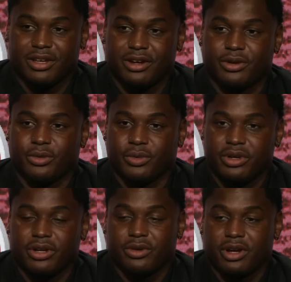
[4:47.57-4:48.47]
a
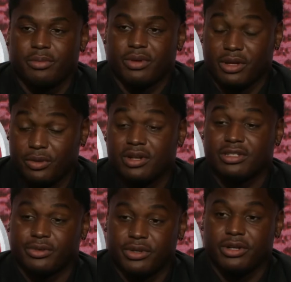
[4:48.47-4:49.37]
real great, he was
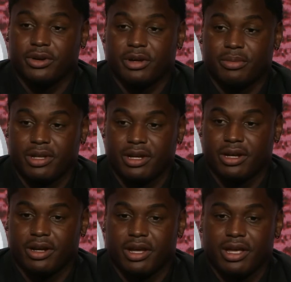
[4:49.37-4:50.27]
a real great player